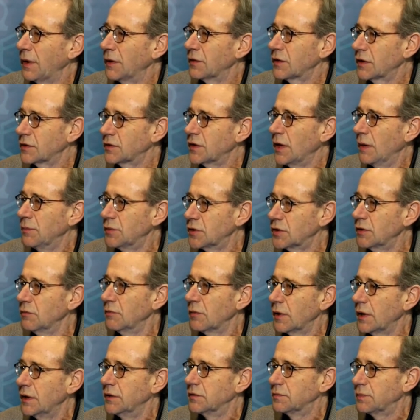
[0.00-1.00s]

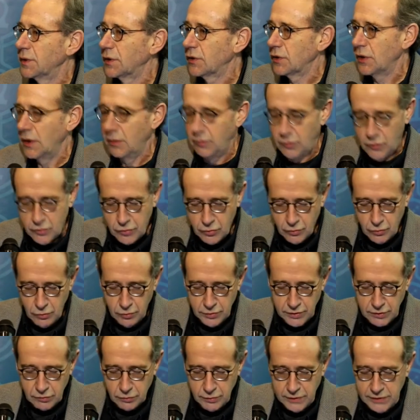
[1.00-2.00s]
subsequently has become called
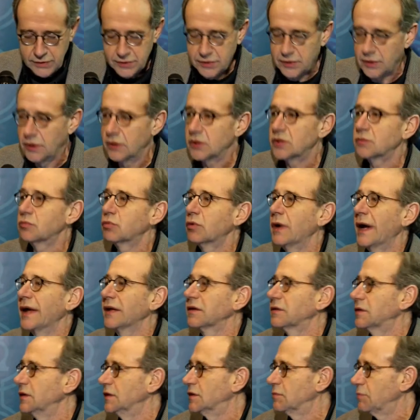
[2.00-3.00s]
a research
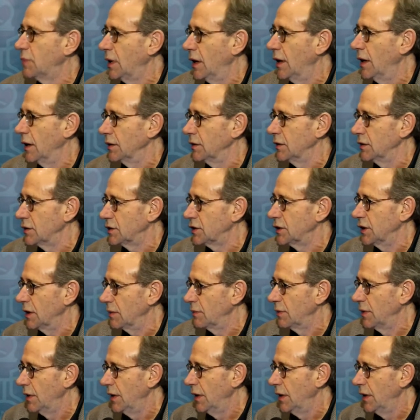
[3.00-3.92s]
practice partnership,